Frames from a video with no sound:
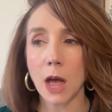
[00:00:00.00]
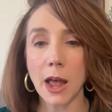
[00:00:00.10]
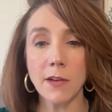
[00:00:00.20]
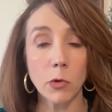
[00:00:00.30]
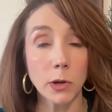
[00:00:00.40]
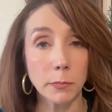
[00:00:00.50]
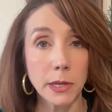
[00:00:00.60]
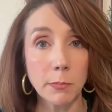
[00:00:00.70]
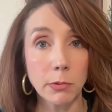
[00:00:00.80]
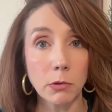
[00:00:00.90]
I avoid
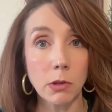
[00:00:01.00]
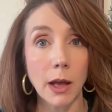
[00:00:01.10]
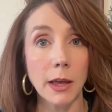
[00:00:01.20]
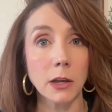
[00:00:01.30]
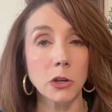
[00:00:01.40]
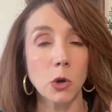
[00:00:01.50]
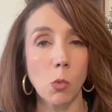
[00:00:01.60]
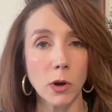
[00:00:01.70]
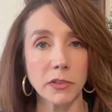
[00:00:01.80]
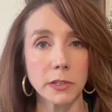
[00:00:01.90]
people. I, you know,
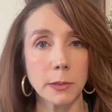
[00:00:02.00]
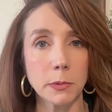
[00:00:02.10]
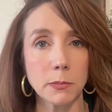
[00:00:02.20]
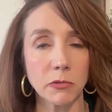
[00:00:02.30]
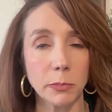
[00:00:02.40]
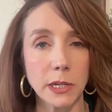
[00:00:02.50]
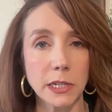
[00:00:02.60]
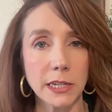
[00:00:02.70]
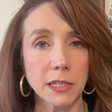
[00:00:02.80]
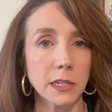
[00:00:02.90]
one of the symptoms of
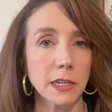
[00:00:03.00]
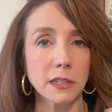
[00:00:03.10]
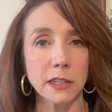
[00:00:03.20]
PTSD is